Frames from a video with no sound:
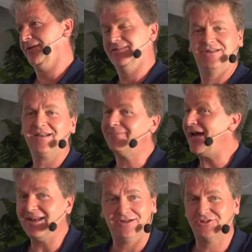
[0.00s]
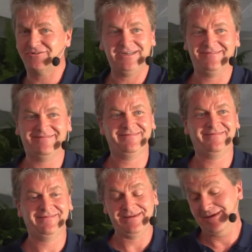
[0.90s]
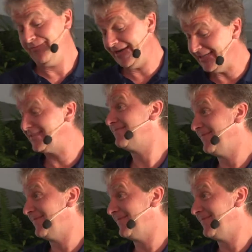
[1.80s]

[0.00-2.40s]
It's not my luxury, but it's